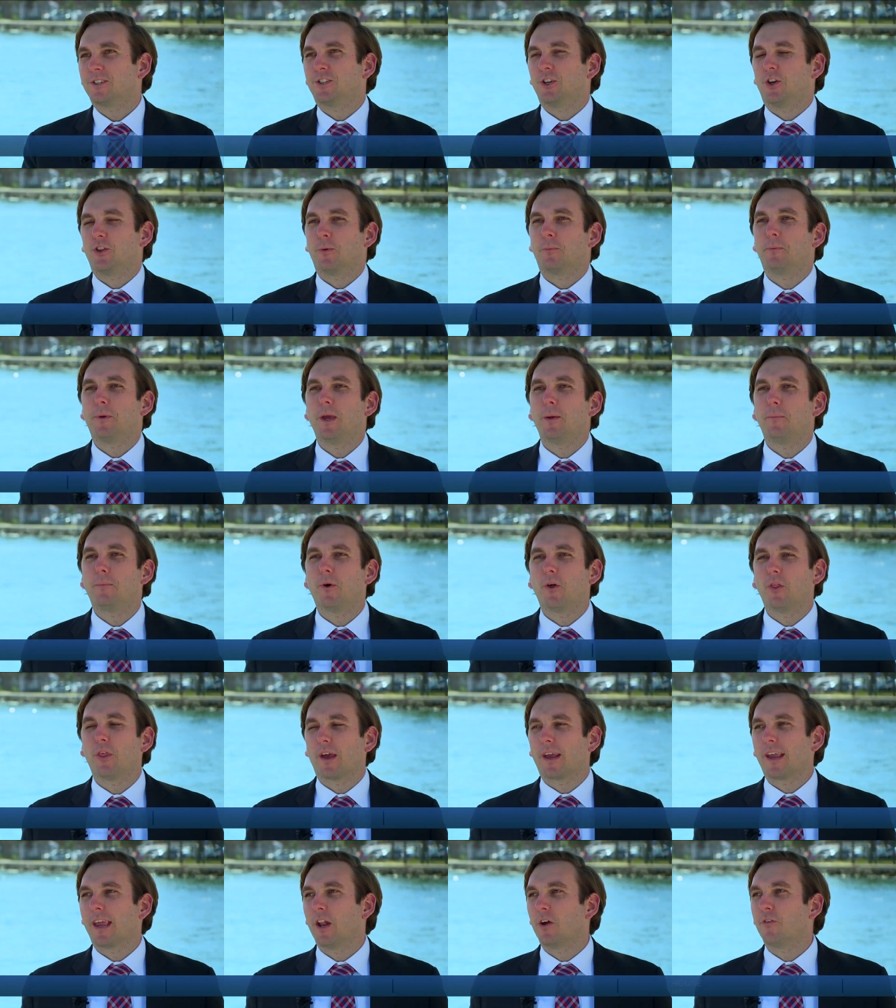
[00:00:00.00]
The people
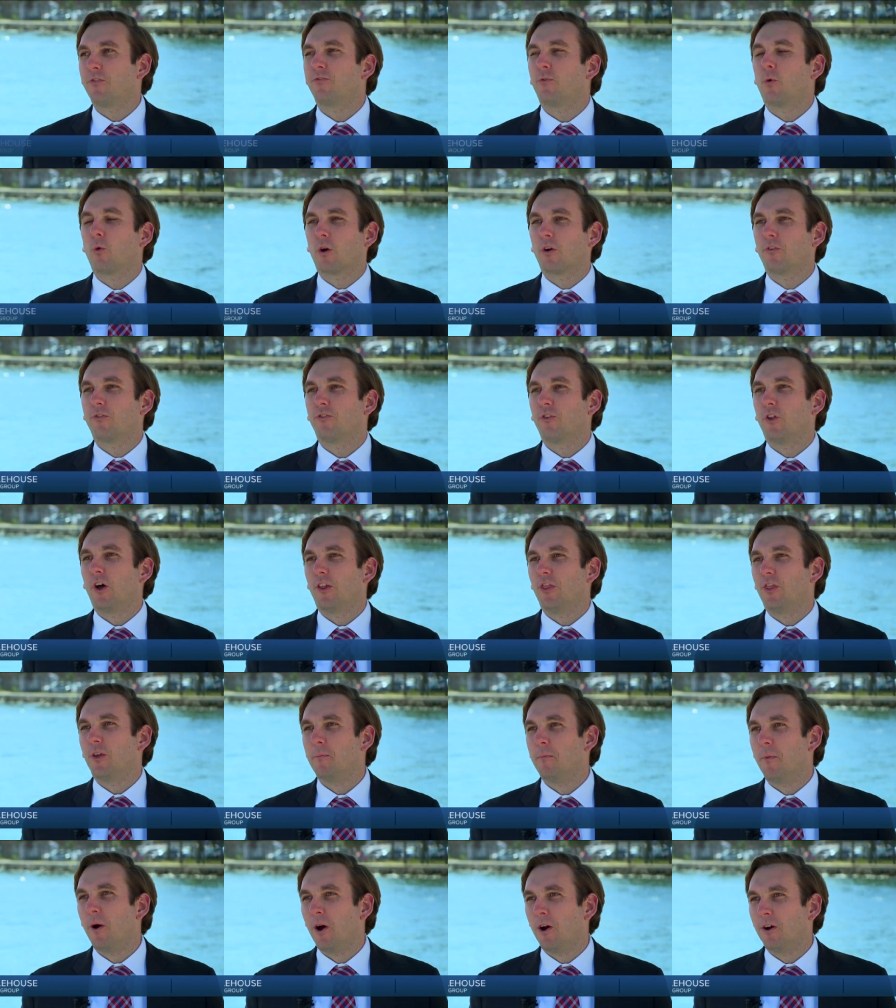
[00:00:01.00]
that can afford flood
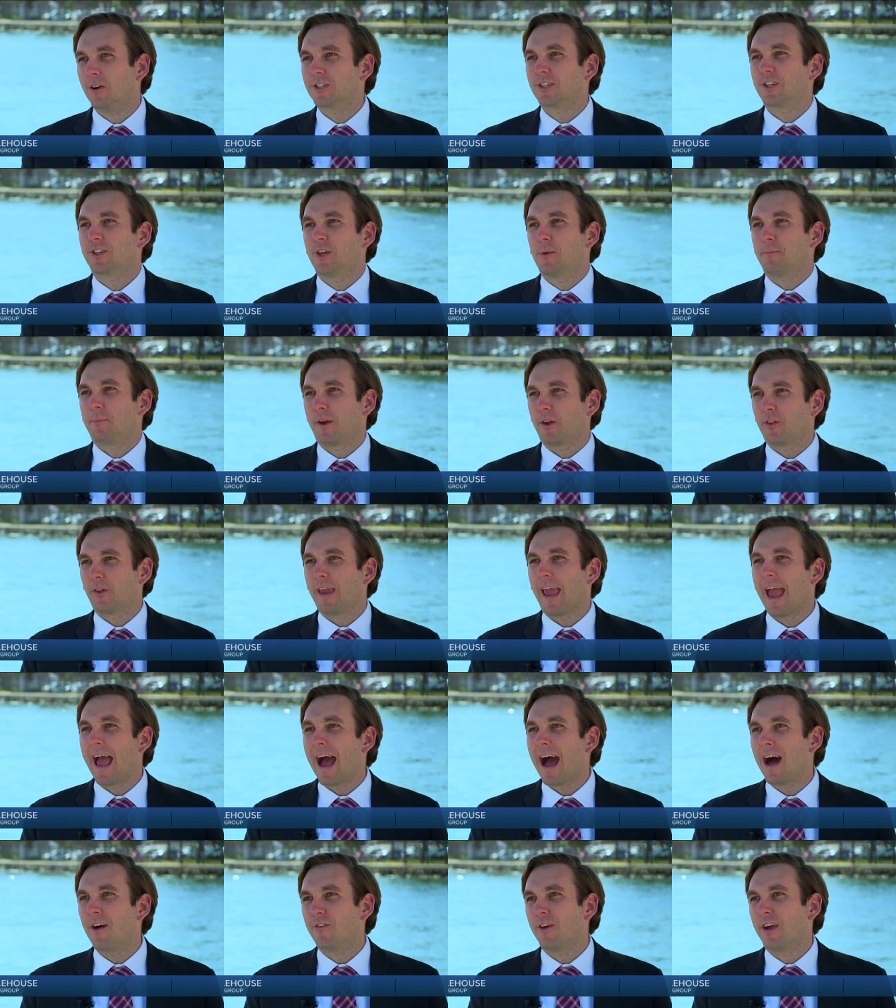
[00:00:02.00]
the most typically
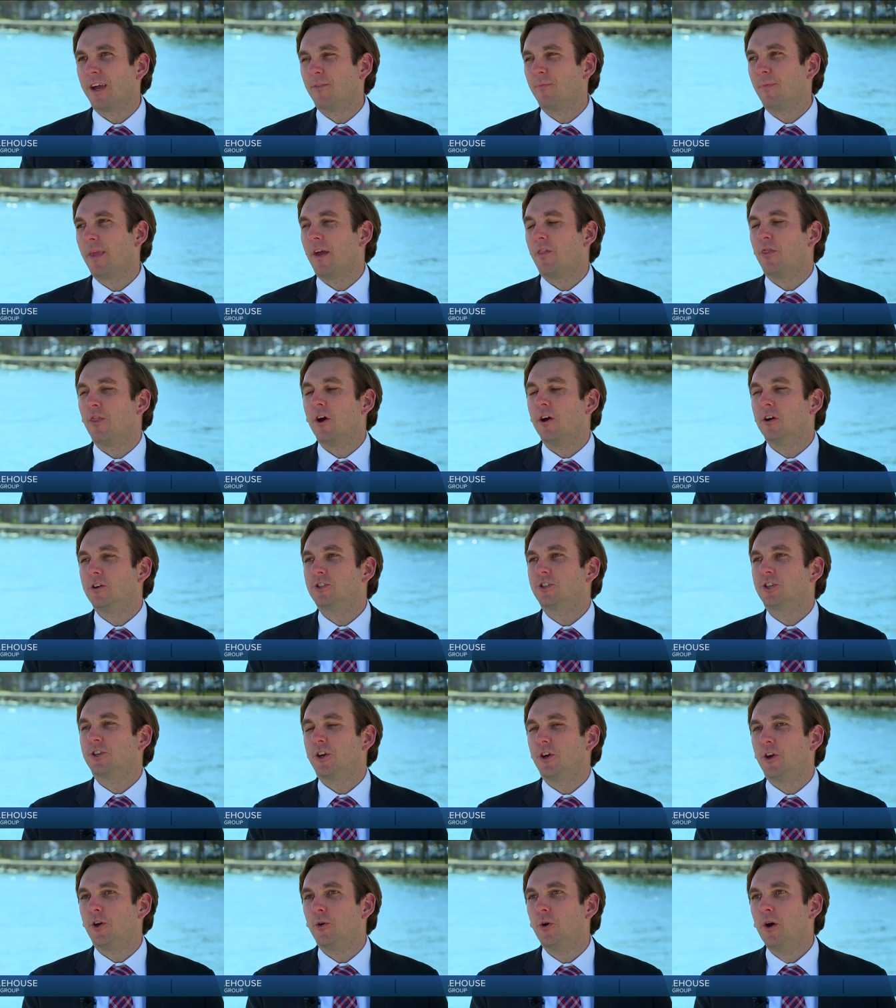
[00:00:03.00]
have it, and those
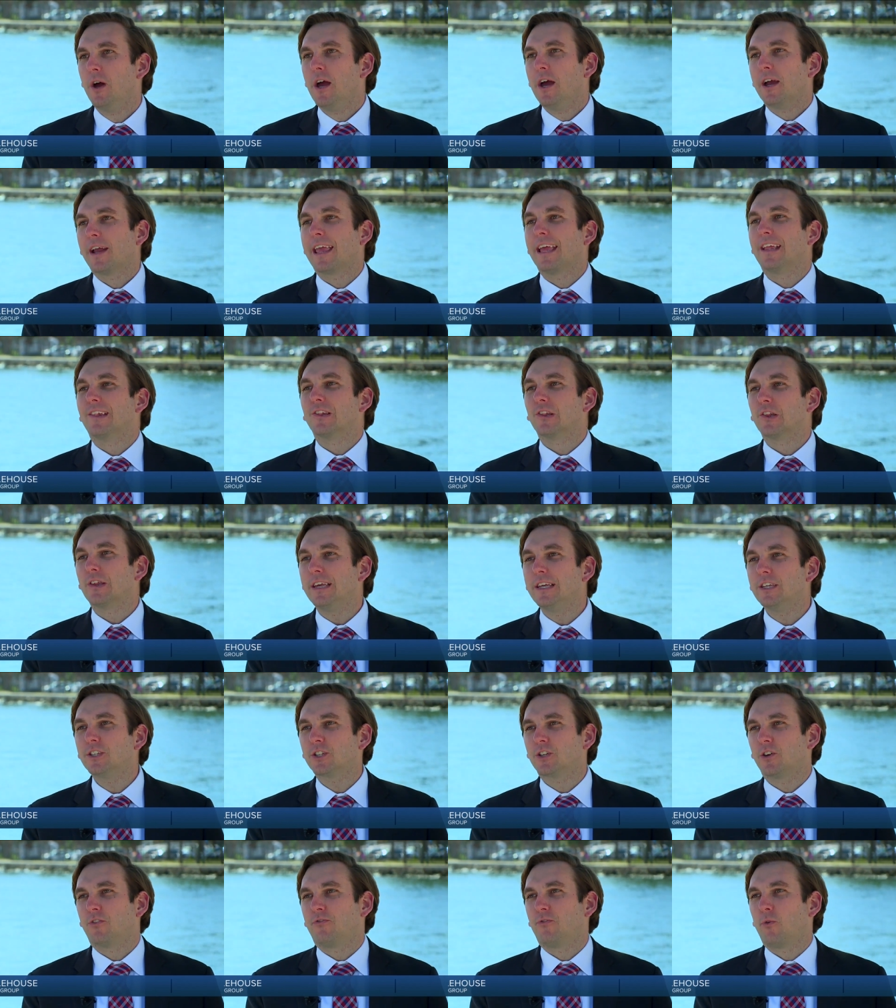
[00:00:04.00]
who can
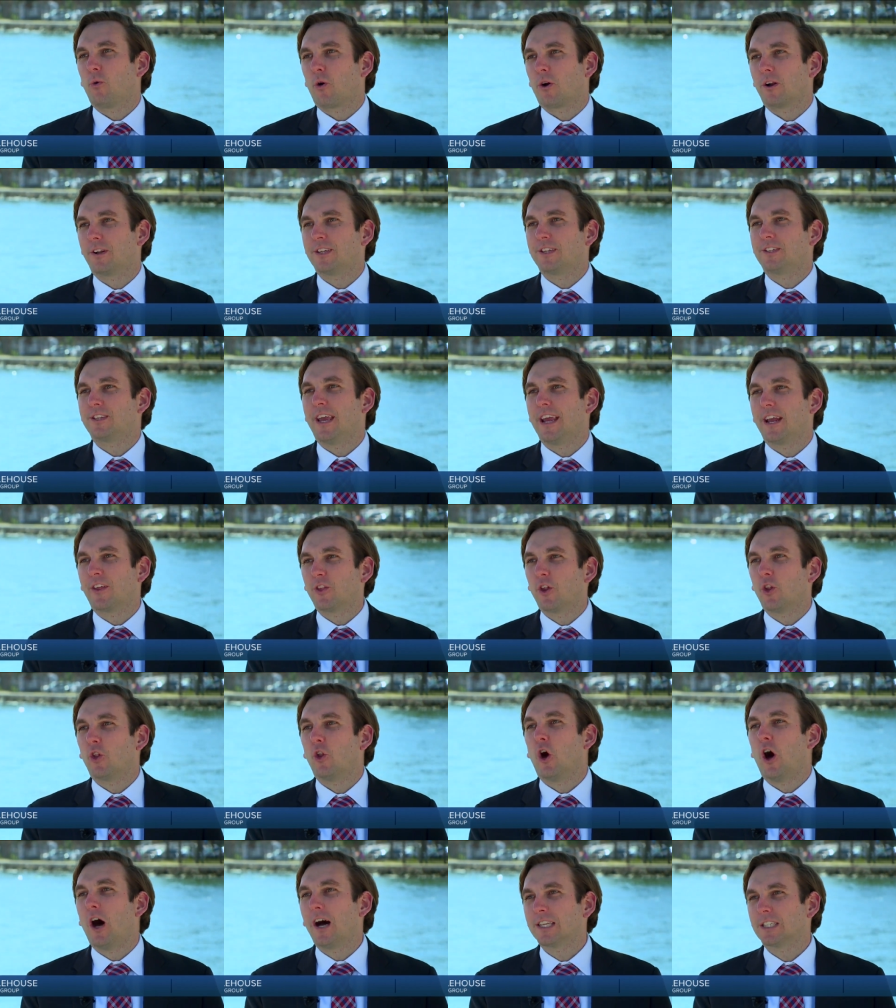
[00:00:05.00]
least afford to take the
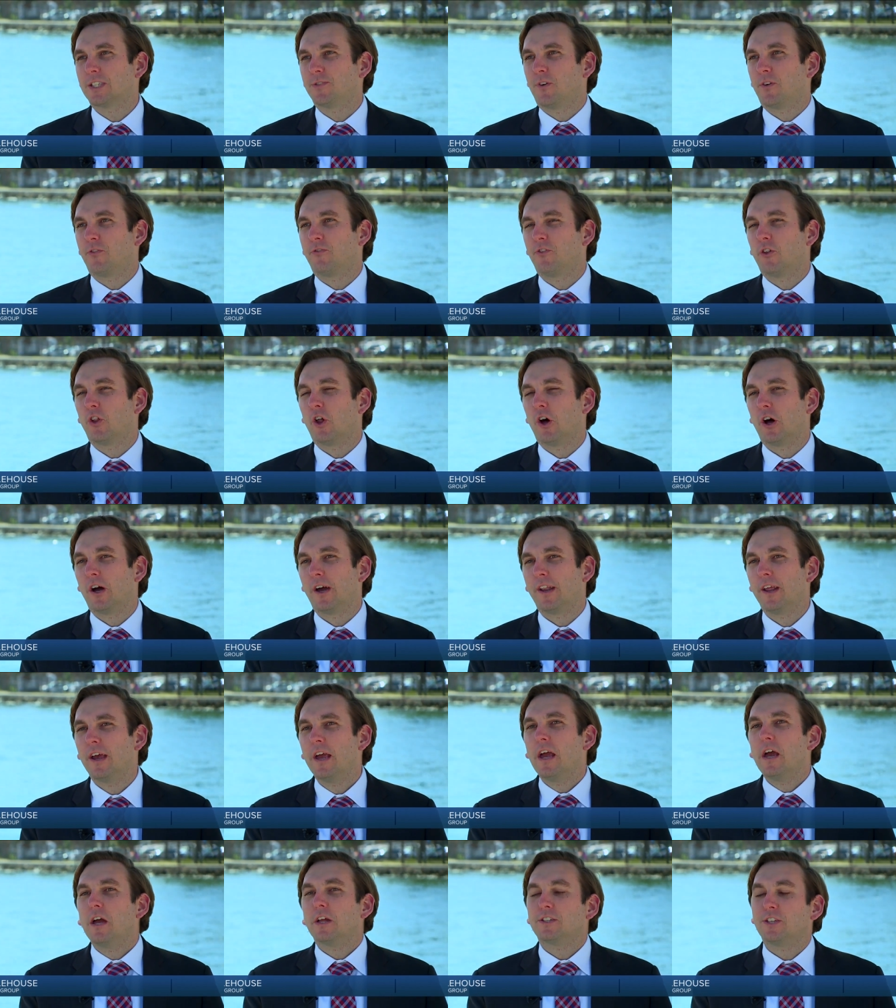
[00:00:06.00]
loss of a flood
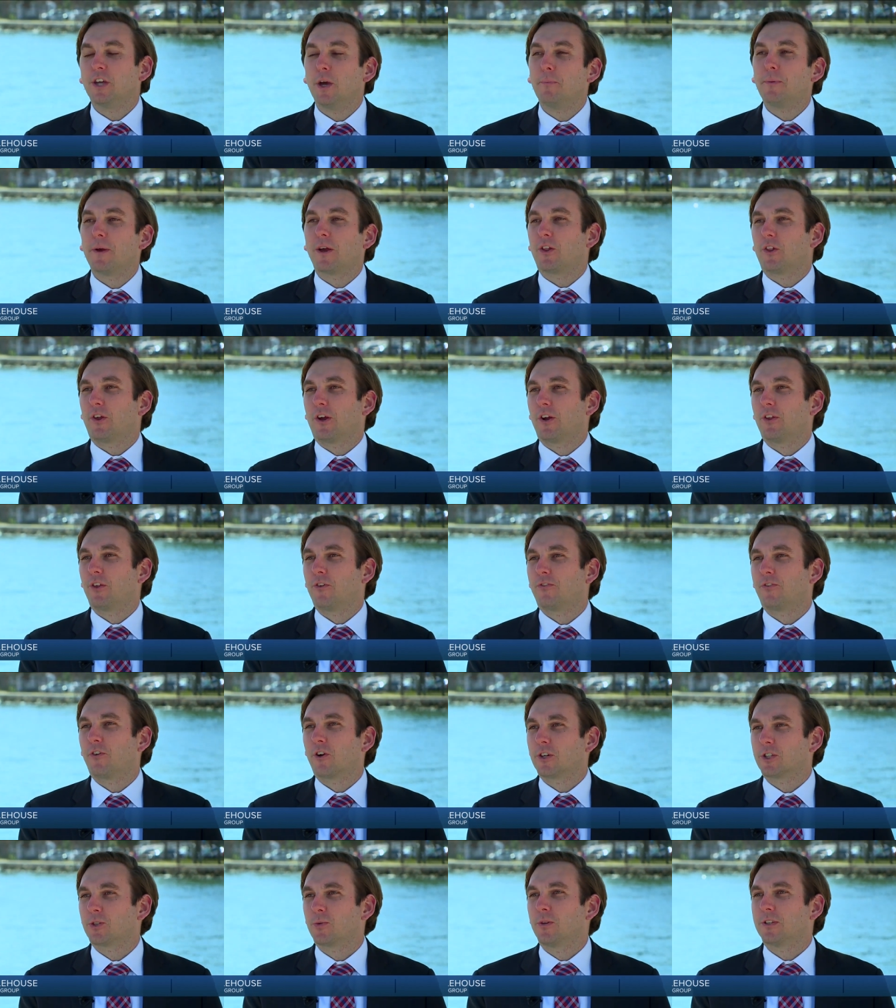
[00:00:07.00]
typically are the
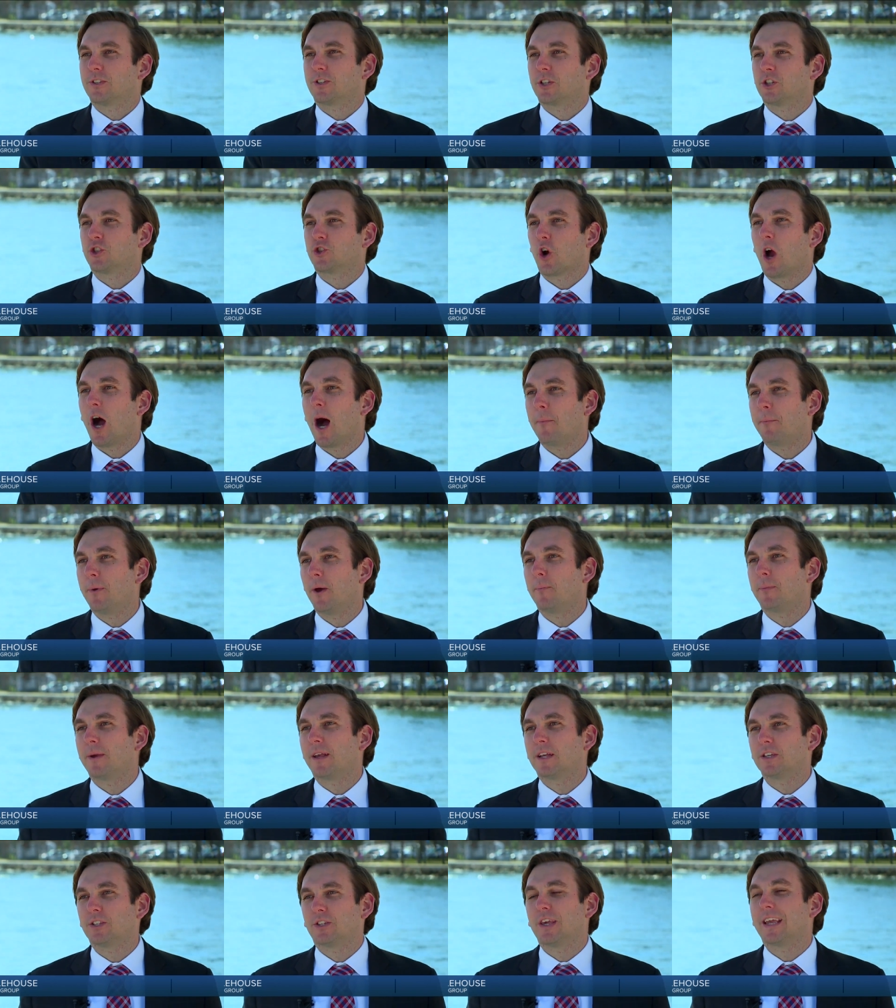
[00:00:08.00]
first ones to drop it
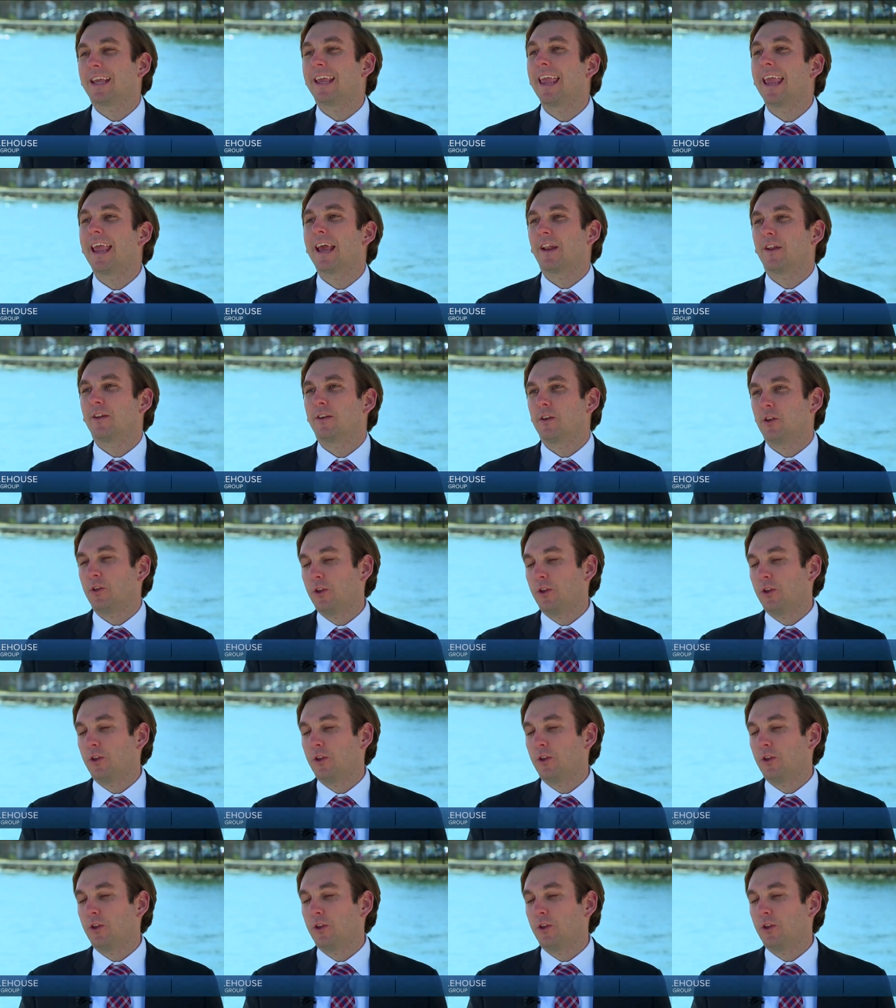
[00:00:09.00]
because they can't,